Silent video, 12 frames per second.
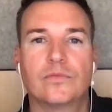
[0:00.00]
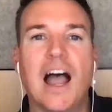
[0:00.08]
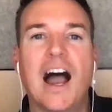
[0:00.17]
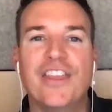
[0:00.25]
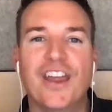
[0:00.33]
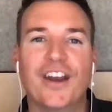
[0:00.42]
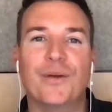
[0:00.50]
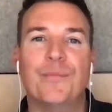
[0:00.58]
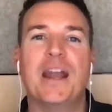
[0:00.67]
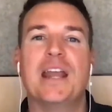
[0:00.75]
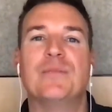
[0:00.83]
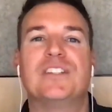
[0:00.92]
Hi there, my
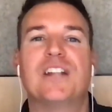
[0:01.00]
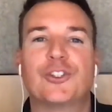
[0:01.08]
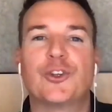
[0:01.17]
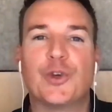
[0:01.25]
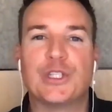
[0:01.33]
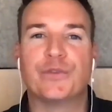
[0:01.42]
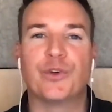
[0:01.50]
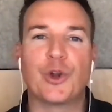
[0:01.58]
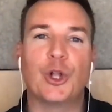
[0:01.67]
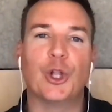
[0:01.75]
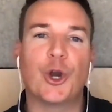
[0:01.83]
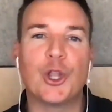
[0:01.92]
name is Dr. Christopher
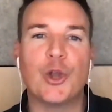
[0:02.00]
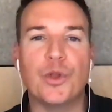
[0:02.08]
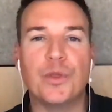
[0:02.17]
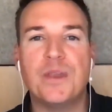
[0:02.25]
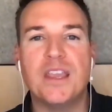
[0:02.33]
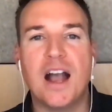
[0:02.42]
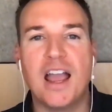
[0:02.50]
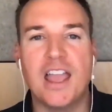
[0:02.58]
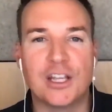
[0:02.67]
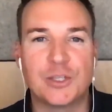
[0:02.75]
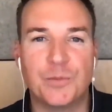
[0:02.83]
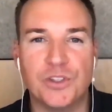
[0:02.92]
Calarco with PI
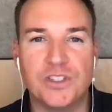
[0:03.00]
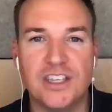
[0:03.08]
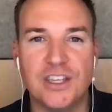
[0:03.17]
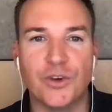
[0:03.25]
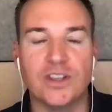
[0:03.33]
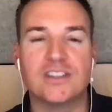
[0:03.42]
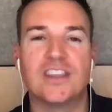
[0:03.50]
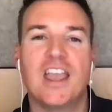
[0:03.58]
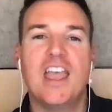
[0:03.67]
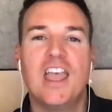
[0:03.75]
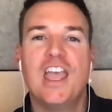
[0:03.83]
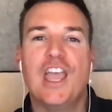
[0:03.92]
Expert Secrets.
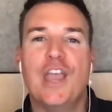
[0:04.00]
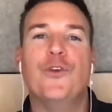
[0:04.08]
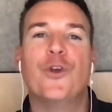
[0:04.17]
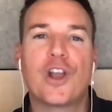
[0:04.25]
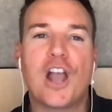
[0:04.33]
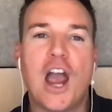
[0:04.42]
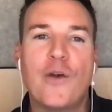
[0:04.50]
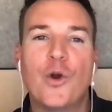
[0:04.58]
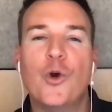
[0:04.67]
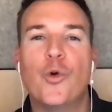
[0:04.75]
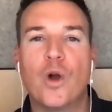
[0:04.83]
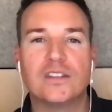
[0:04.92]
If you're a chiro
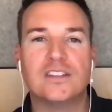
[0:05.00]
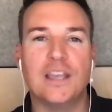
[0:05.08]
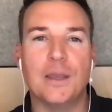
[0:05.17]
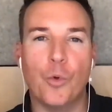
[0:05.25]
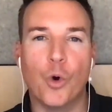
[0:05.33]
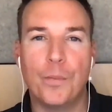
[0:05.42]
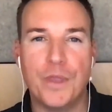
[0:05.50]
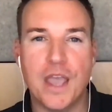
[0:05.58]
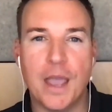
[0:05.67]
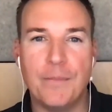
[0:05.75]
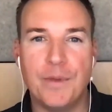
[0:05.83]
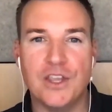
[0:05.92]
who wants to get more
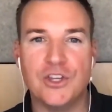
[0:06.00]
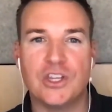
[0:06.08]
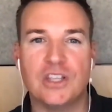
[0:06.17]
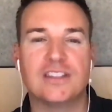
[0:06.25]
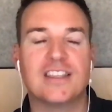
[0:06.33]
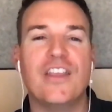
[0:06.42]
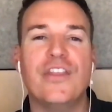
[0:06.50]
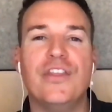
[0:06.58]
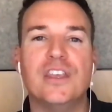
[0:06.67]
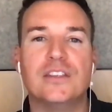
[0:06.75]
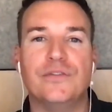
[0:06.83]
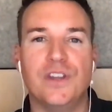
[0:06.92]
PI patients,
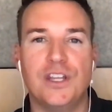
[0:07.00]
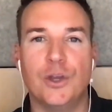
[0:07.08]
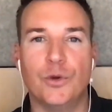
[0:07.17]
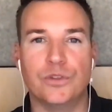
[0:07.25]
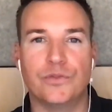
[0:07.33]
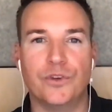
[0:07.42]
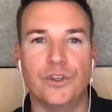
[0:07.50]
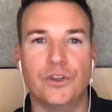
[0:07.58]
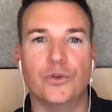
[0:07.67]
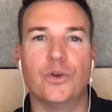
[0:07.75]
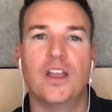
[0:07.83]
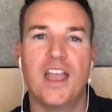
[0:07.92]
this video is for
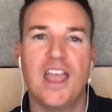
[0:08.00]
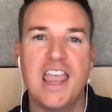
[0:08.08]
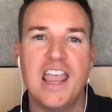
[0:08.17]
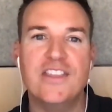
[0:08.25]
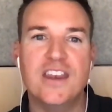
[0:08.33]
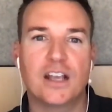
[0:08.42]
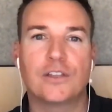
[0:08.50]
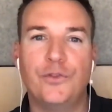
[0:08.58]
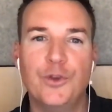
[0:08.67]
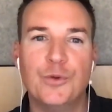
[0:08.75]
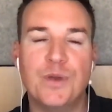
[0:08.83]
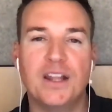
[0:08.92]
you. In the next
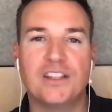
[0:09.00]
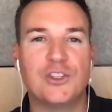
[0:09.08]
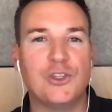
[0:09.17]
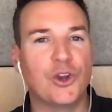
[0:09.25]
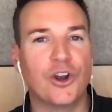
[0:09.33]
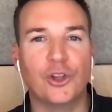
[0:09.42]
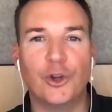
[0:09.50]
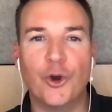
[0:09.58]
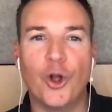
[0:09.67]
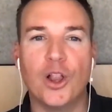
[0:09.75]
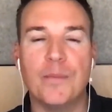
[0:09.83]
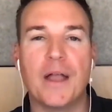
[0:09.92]
few minutes, you're going to learn
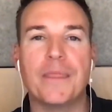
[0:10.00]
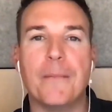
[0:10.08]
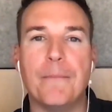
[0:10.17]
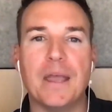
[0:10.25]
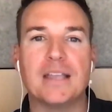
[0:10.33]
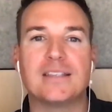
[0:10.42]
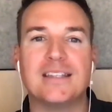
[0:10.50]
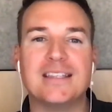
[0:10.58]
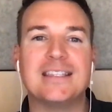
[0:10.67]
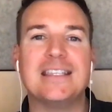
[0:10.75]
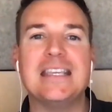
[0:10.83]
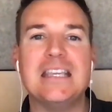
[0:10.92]
all about the best
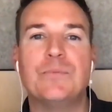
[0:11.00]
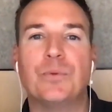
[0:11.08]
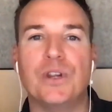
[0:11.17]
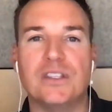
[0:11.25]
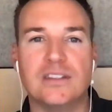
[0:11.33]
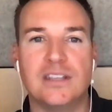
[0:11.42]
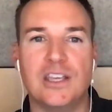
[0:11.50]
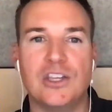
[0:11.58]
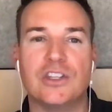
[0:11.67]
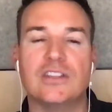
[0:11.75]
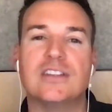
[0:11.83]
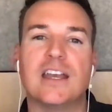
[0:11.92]
CE
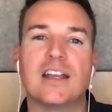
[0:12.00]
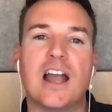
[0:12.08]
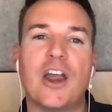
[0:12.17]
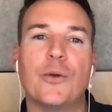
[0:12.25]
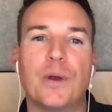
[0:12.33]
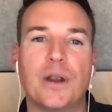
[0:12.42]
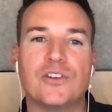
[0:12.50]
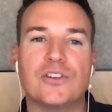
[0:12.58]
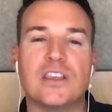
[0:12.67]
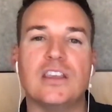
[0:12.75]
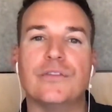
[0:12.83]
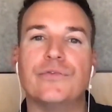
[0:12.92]
presentations that chiropractors
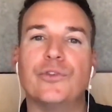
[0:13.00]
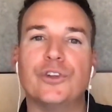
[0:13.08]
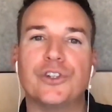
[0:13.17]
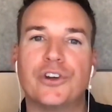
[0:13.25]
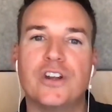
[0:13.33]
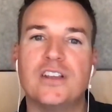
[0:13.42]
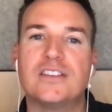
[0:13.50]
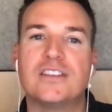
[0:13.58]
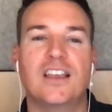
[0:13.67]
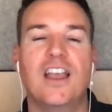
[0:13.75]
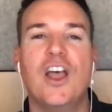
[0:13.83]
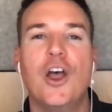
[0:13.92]
can give for attorneys.
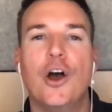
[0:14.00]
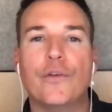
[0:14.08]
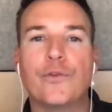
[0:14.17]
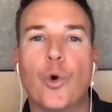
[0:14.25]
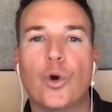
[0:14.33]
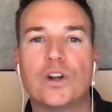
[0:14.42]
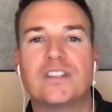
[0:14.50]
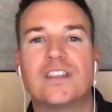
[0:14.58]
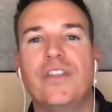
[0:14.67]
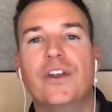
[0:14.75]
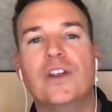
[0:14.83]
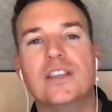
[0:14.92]
Of course,
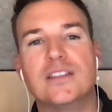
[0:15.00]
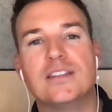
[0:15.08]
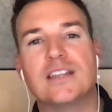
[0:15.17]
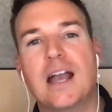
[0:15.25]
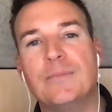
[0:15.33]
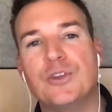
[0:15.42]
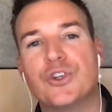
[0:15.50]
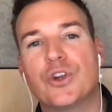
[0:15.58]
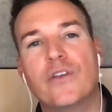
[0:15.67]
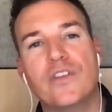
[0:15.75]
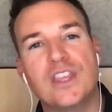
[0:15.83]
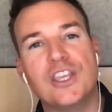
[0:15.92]
there isn't time to share
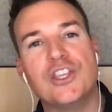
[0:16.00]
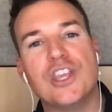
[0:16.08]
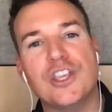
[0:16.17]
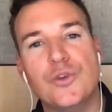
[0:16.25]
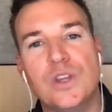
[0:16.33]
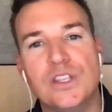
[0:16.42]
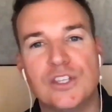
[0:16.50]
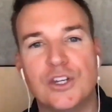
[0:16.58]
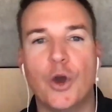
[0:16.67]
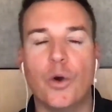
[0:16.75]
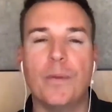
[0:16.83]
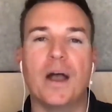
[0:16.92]
everything that you need to
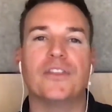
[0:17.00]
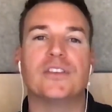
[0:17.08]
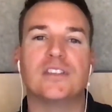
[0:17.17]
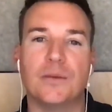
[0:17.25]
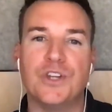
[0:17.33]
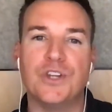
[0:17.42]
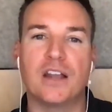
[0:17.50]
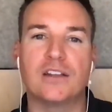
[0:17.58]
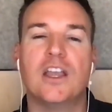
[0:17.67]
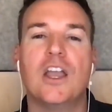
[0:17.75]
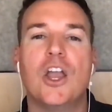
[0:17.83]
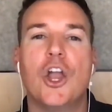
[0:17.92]
know about the subject.
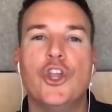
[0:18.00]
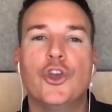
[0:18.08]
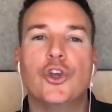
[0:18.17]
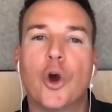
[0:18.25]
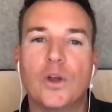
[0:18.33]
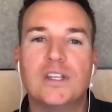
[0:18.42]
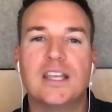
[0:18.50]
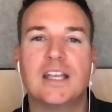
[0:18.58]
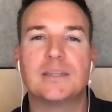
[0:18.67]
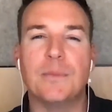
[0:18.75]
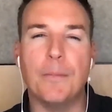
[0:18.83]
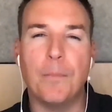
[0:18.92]
You're going to get
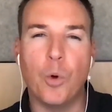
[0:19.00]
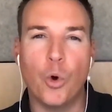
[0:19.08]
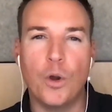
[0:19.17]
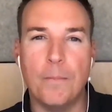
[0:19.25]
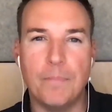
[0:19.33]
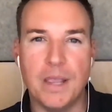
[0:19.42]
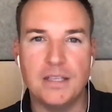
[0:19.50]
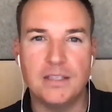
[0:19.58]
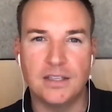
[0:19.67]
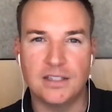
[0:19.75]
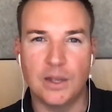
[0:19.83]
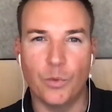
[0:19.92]
some important
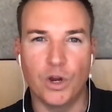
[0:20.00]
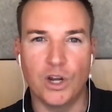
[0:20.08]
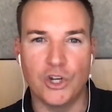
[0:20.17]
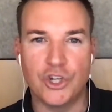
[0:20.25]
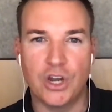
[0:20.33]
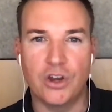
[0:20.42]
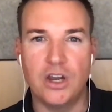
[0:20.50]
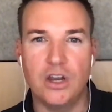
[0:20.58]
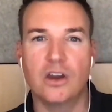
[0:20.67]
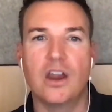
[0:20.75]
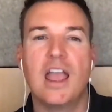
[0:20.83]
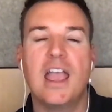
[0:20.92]
basics that we're going to share
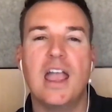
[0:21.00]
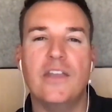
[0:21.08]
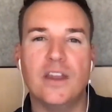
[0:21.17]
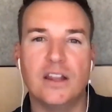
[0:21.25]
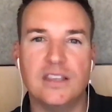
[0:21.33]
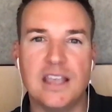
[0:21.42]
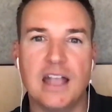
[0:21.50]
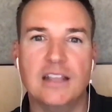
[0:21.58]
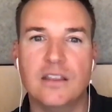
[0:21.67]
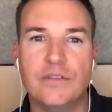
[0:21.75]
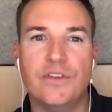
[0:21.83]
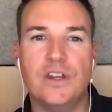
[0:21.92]
here. And then at the end of
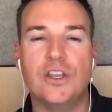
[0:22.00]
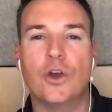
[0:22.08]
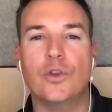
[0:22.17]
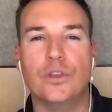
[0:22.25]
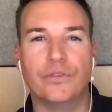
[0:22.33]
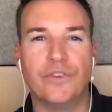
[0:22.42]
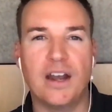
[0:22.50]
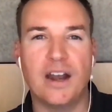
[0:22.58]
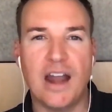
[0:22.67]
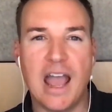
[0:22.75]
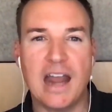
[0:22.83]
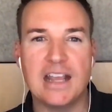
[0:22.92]
the video, you'll find out
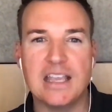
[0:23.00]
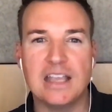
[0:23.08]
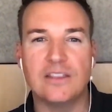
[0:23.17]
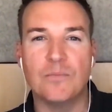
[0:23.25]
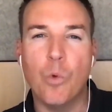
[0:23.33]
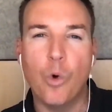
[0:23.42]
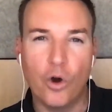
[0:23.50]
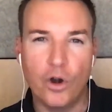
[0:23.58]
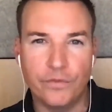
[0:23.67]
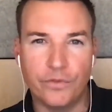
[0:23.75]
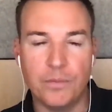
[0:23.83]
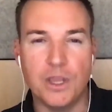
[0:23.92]
how to get more
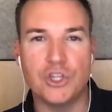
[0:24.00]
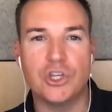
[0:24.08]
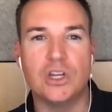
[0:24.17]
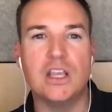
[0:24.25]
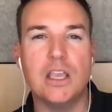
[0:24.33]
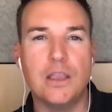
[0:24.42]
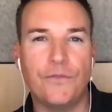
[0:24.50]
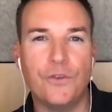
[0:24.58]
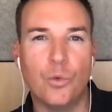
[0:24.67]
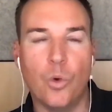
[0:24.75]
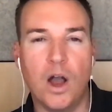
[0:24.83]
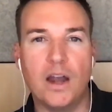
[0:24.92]
information if you
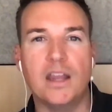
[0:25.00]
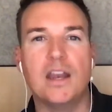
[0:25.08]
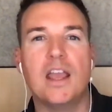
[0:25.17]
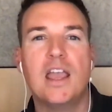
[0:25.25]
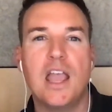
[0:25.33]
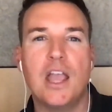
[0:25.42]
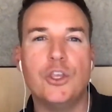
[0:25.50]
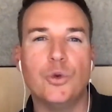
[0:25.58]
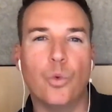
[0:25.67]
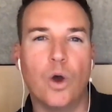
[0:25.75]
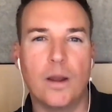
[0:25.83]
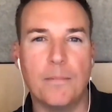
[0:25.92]
want it and you
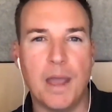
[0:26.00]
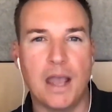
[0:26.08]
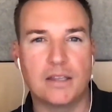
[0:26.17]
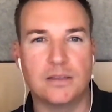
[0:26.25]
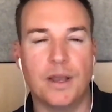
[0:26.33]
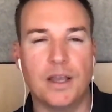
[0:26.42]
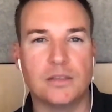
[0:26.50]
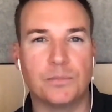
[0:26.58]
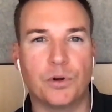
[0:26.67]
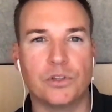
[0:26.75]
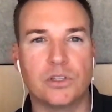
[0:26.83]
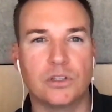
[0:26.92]
want to maximize
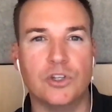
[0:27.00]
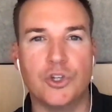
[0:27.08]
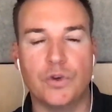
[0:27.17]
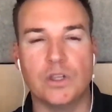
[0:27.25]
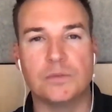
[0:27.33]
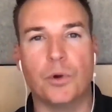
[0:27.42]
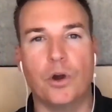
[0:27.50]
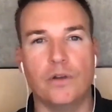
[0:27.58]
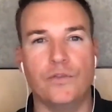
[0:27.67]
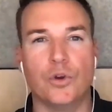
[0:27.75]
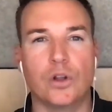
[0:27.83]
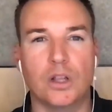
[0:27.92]
personal injury as part of
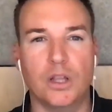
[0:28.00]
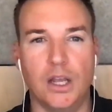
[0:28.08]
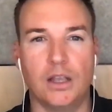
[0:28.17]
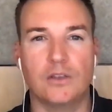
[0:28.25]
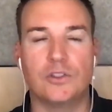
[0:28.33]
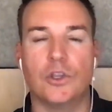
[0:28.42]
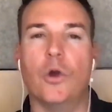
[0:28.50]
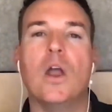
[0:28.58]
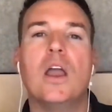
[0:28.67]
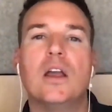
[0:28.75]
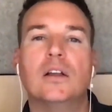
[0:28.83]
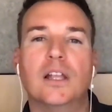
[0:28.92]
your clinic. So
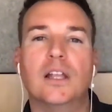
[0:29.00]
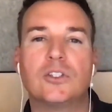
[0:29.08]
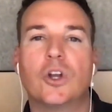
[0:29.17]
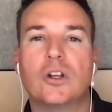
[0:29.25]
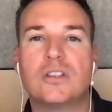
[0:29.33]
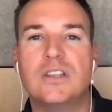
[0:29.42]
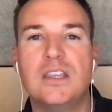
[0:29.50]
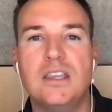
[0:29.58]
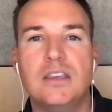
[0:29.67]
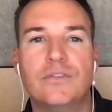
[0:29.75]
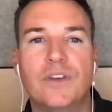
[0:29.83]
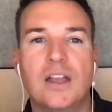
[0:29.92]
let's talk CE
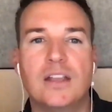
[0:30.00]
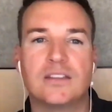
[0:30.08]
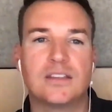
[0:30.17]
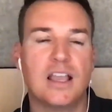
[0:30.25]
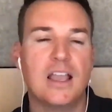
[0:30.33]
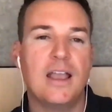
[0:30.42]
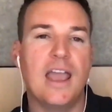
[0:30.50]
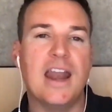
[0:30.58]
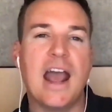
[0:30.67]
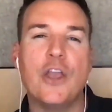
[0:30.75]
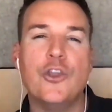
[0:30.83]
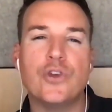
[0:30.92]
events and
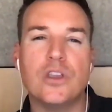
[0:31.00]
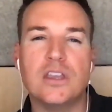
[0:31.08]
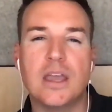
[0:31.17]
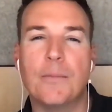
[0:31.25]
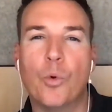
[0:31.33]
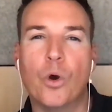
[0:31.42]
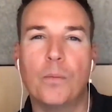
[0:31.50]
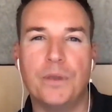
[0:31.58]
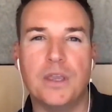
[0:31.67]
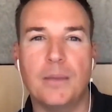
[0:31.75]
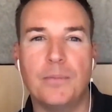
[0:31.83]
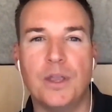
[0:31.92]
how you can get more
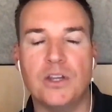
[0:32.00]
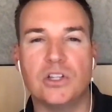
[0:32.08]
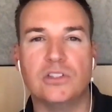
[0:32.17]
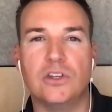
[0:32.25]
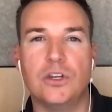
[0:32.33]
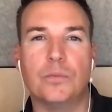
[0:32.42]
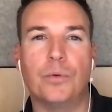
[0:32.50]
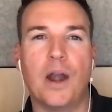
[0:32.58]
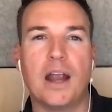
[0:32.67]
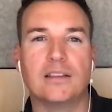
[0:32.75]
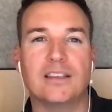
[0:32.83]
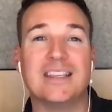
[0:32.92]
PI patients into your
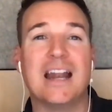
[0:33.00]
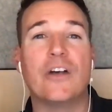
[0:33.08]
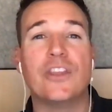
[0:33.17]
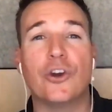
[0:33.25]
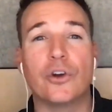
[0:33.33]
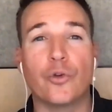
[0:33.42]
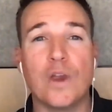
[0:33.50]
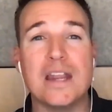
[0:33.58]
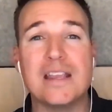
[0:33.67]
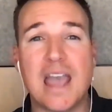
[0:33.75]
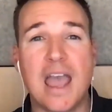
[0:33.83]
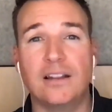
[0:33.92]
practice and how they are a great
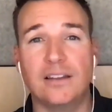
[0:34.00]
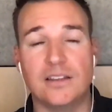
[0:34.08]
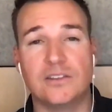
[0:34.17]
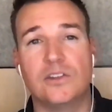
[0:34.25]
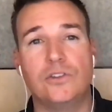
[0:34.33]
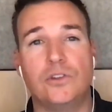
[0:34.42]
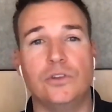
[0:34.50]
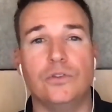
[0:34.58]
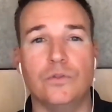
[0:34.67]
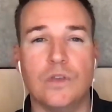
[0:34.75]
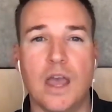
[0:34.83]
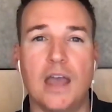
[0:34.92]
catalyst to
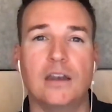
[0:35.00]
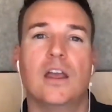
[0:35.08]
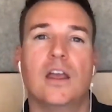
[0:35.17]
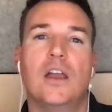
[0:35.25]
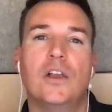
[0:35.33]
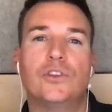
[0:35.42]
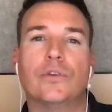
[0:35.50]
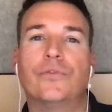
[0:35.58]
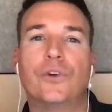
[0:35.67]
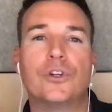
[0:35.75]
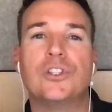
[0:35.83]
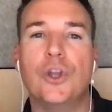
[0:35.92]
do that. So
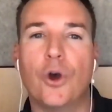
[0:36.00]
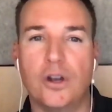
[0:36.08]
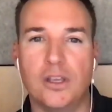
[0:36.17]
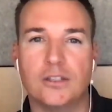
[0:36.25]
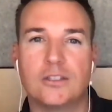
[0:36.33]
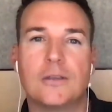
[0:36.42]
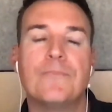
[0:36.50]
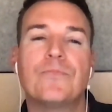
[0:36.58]
first, the audience.